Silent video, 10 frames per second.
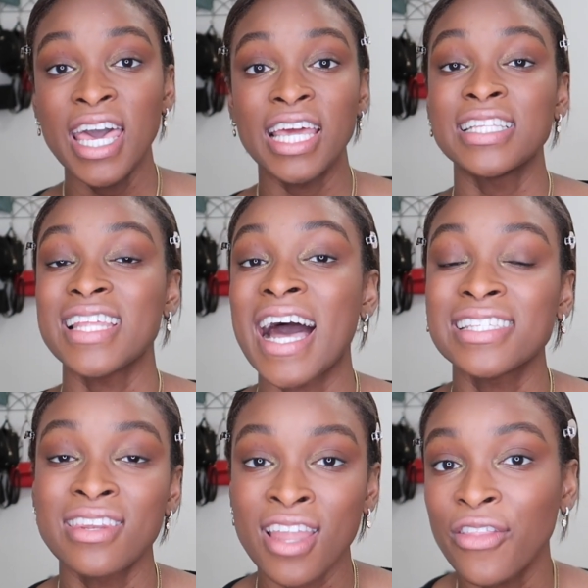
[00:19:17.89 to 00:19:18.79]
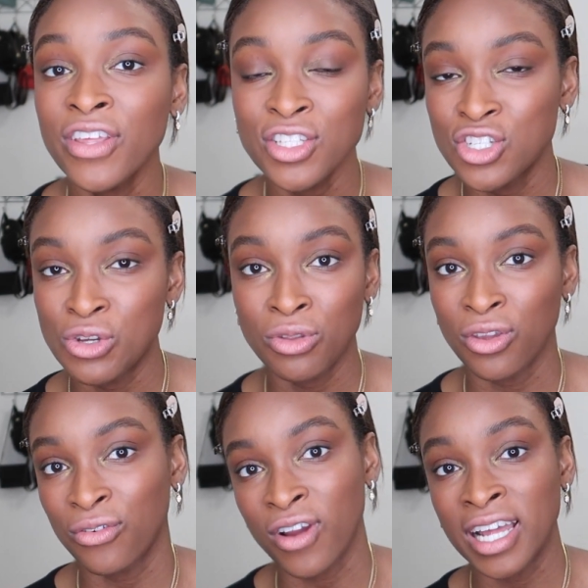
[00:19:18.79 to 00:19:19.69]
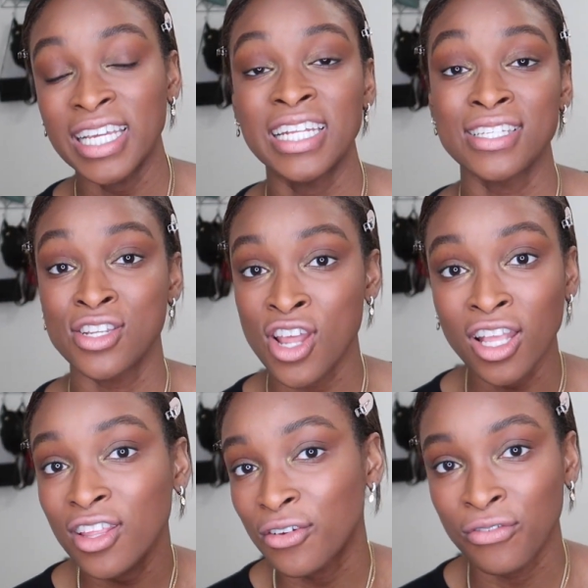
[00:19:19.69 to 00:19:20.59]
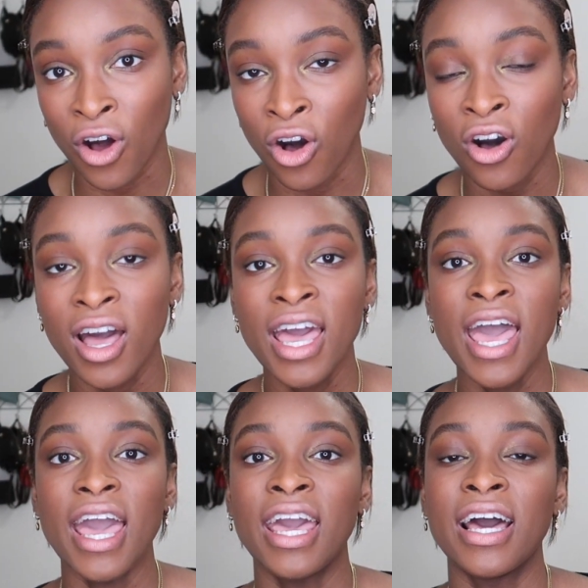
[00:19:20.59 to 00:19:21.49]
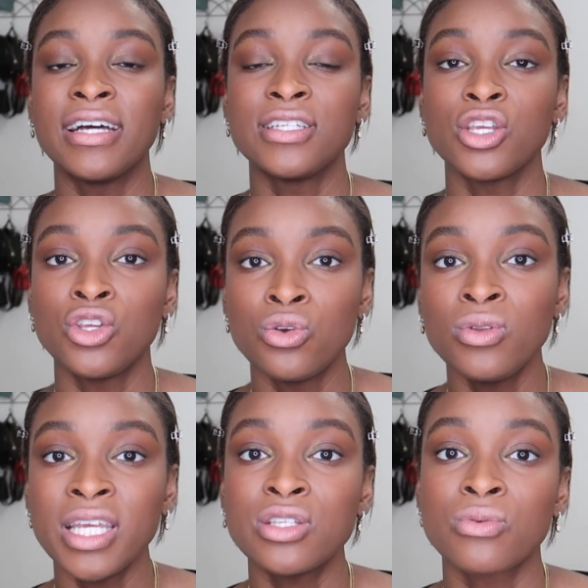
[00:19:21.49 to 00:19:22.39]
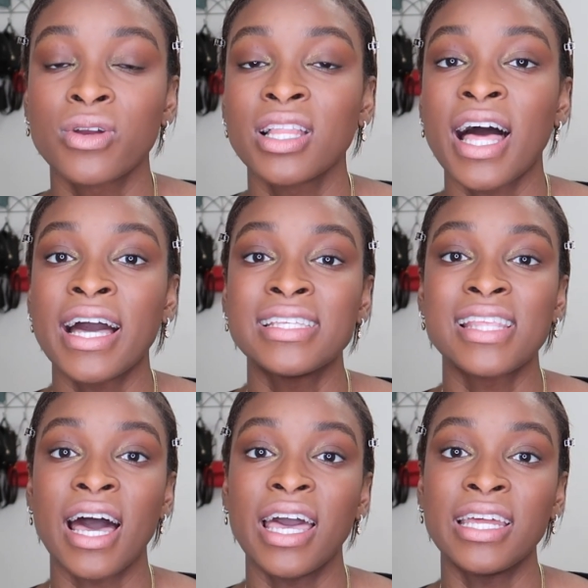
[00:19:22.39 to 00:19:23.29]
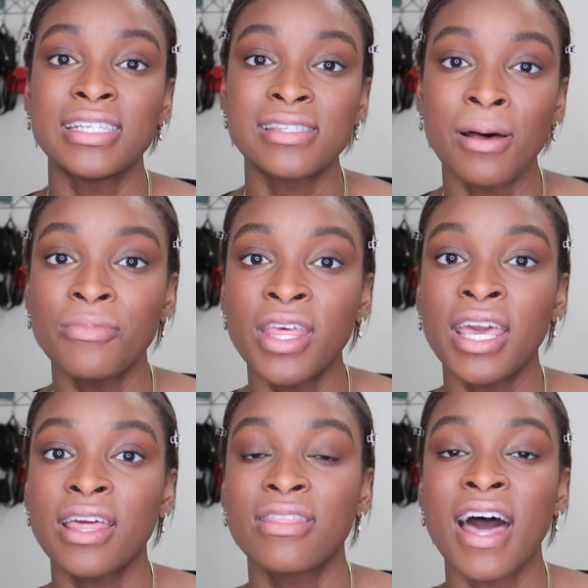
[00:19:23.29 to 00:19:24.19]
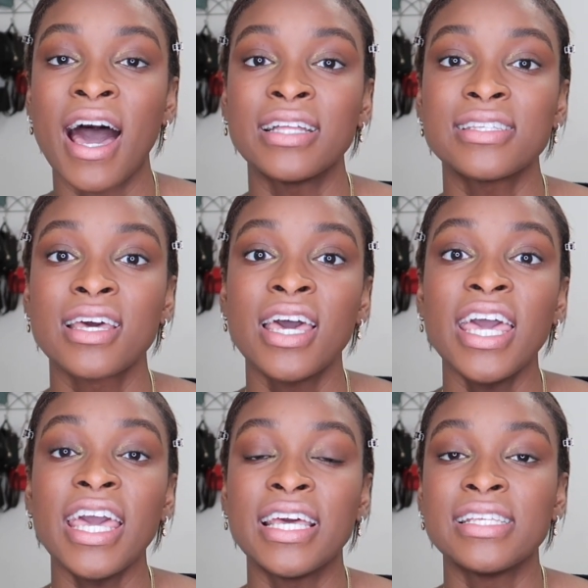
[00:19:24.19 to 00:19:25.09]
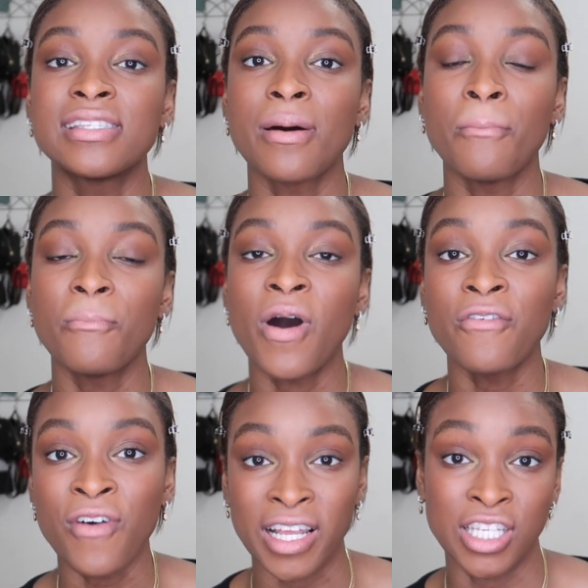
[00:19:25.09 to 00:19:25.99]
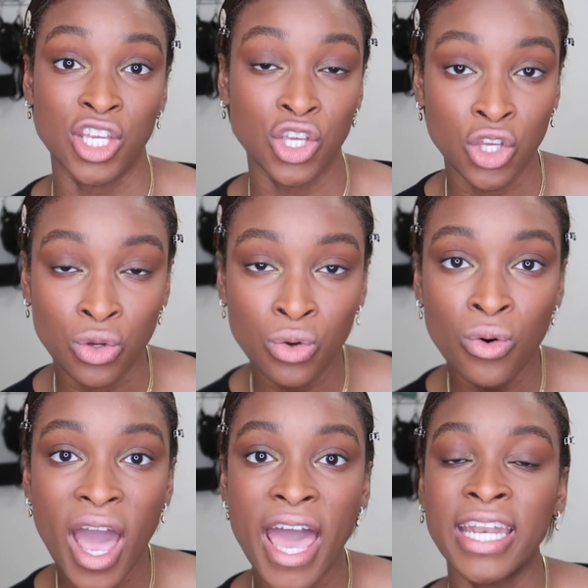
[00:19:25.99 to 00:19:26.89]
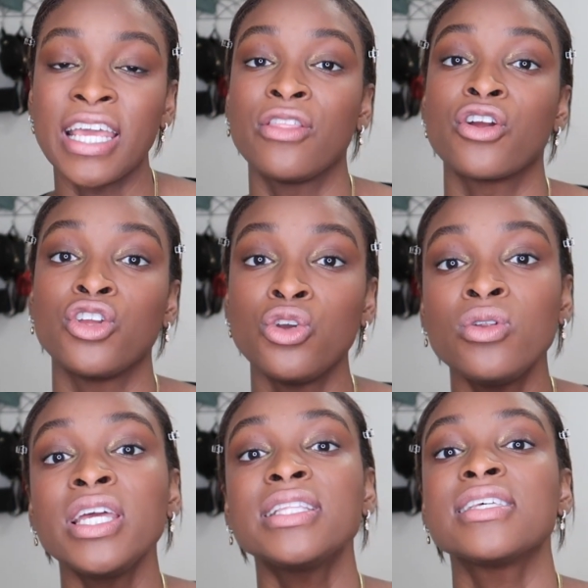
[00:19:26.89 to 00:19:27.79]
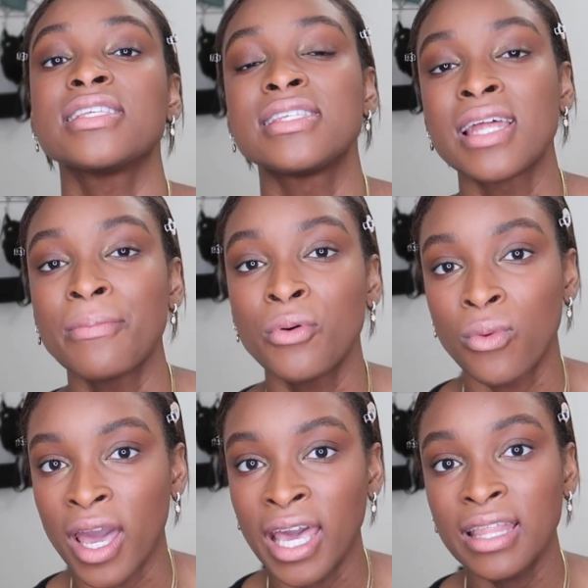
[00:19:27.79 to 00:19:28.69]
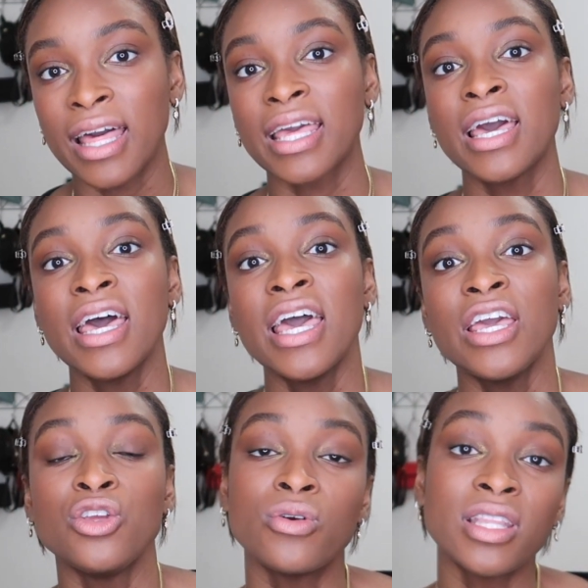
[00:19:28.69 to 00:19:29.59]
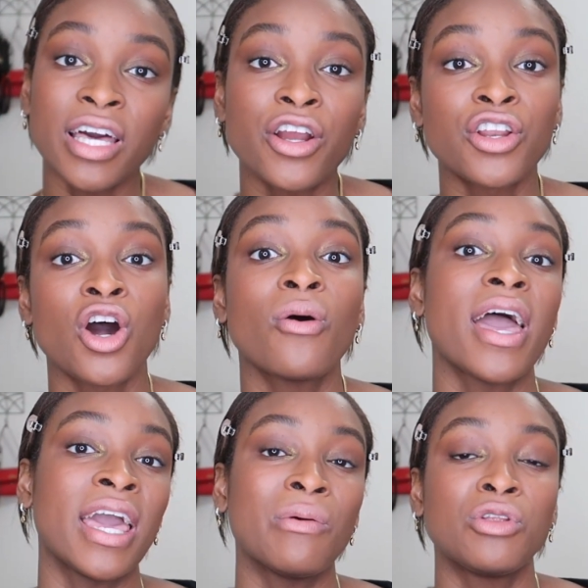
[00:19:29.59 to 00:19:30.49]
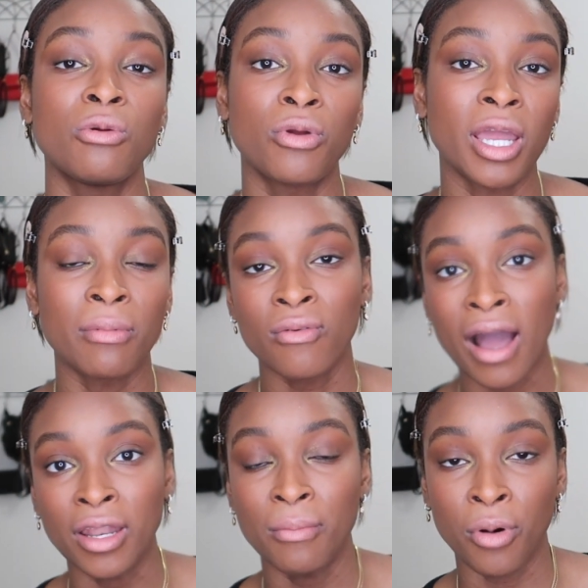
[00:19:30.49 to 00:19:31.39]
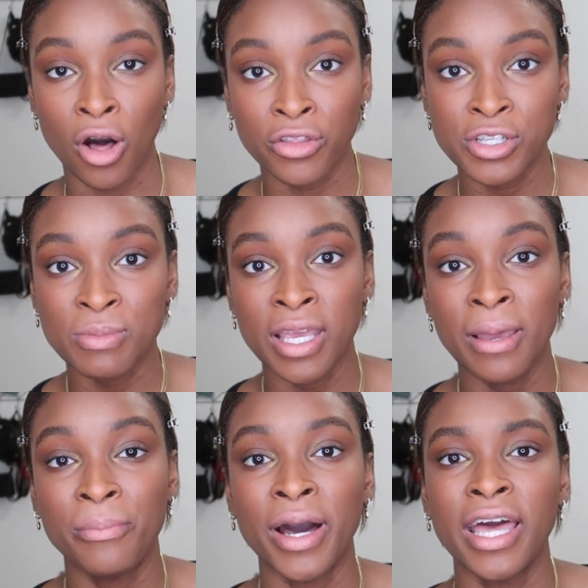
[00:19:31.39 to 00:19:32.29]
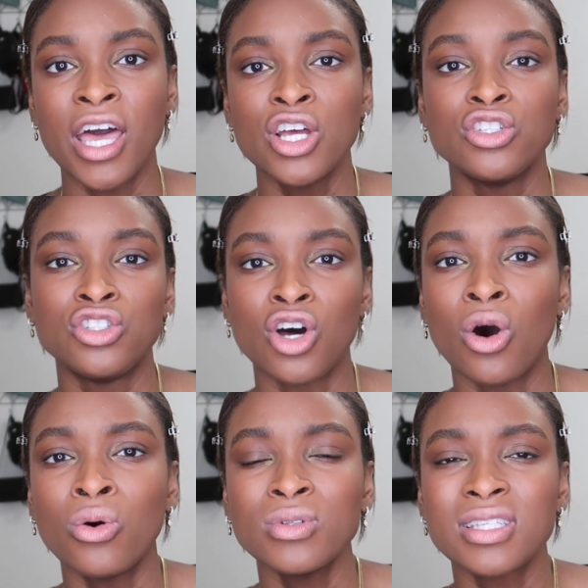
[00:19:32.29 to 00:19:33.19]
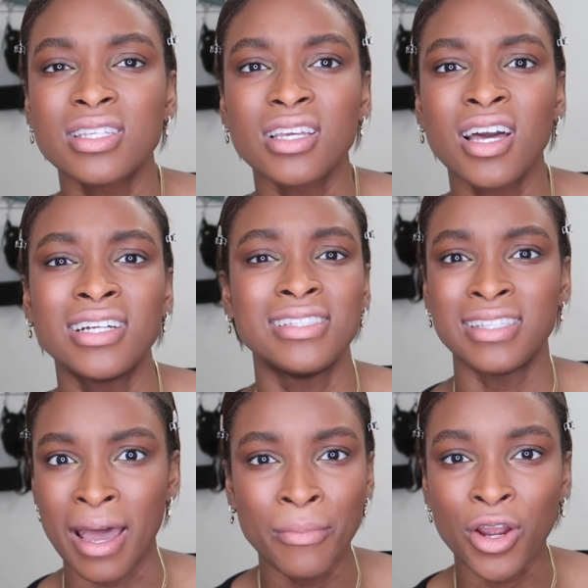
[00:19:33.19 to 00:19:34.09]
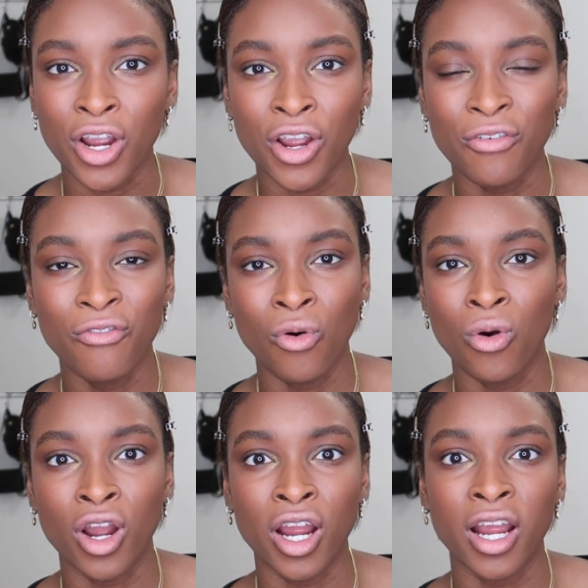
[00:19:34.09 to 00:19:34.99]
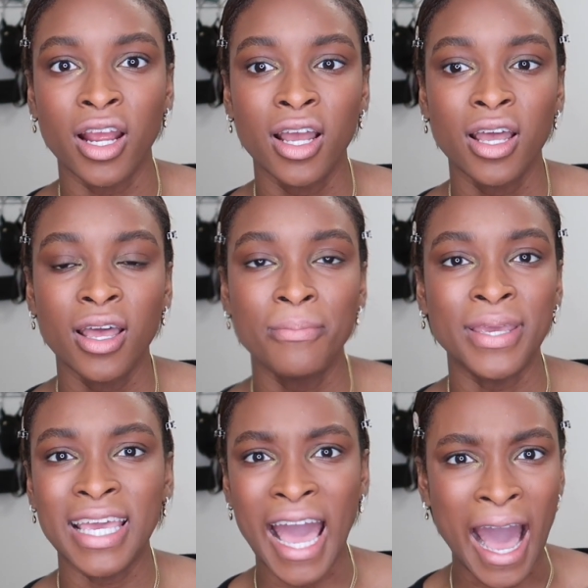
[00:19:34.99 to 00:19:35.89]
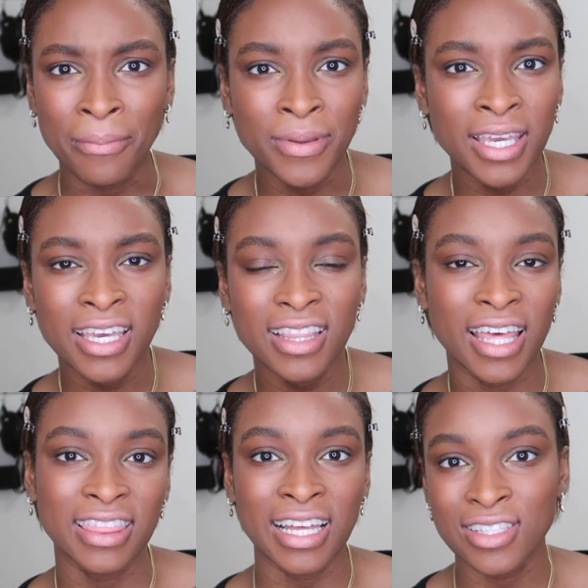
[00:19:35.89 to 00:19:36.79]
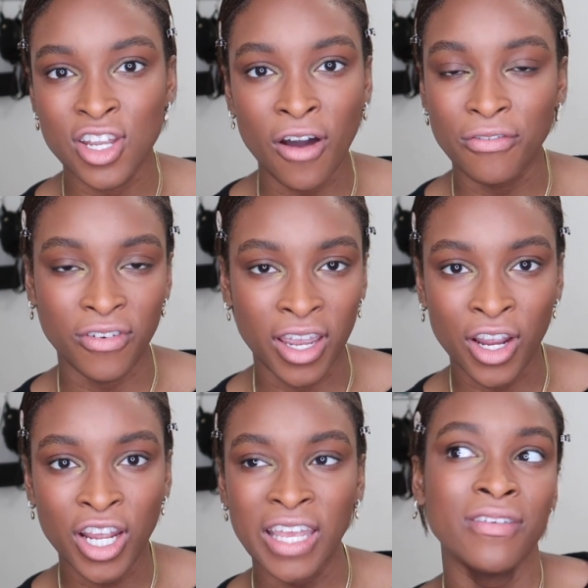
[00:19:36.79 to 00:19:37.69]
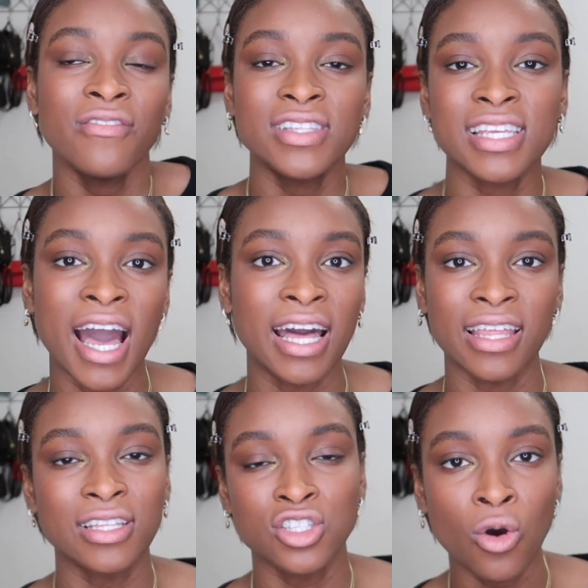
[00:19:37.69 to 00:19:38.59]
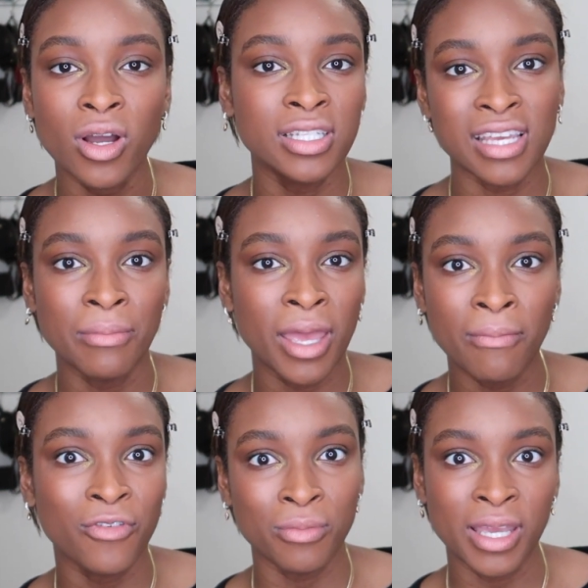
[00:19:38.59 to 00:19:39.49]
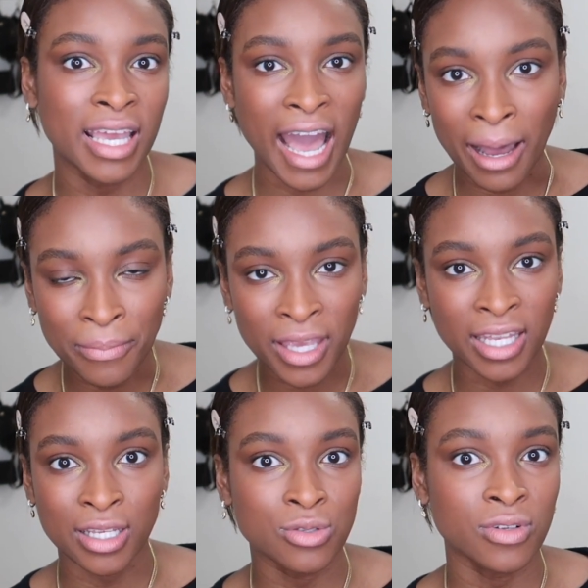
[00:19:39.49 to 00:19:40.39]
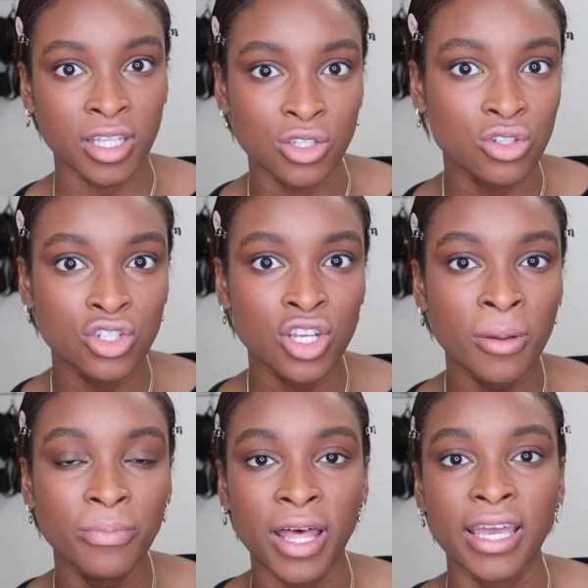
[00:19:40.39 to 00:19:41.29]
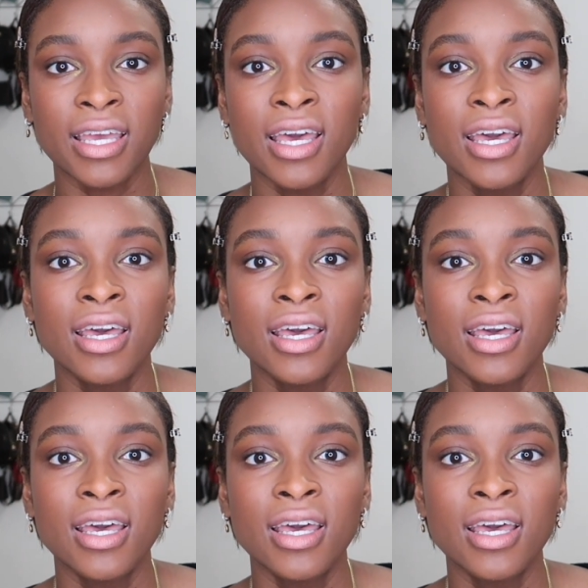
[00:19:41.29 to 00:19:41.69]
It has nothing to do with your friend. It is not their fault, and you need to realize that it is something that is affecting you, and either you need to step away. Like, you can let her know, hey, when you bring him around it bothers me, but don't condemn her for being happy. Like, that's not fair. Even if it's a guy, like, don't condemn him for being happy in his relationship. Like,